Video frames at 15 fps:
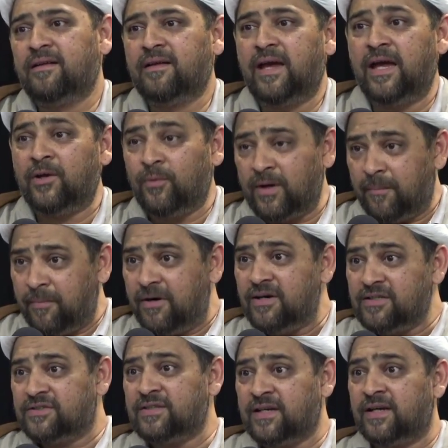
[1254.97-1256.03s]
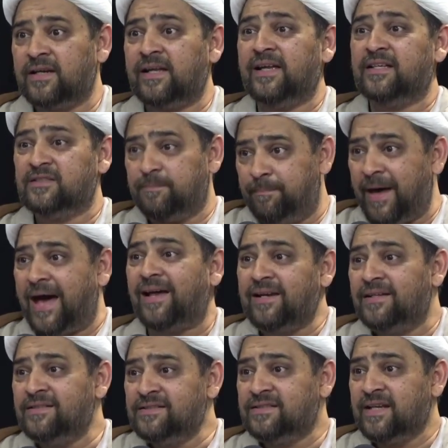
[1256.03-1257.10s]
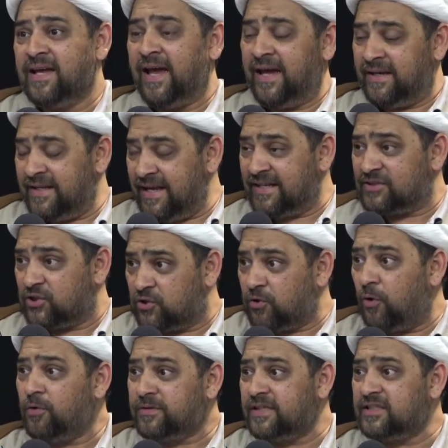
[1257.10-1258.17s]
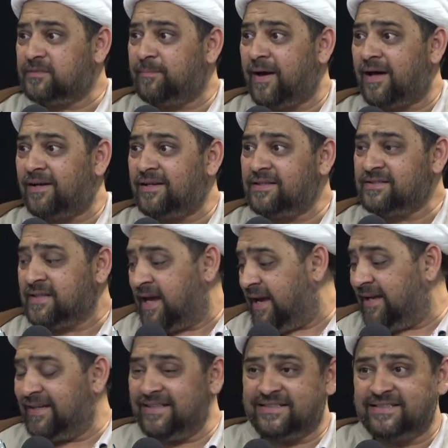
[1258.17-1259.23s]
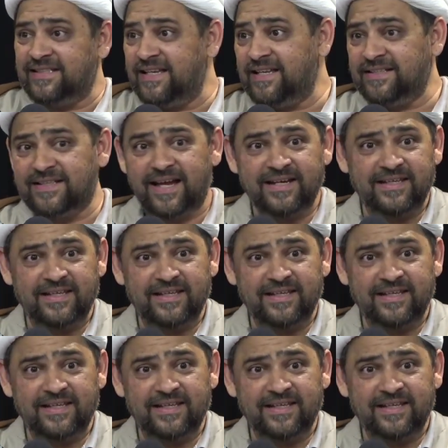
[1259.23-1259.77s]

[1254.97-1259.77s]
And when a person is balanced and his growth is balanced and he sees that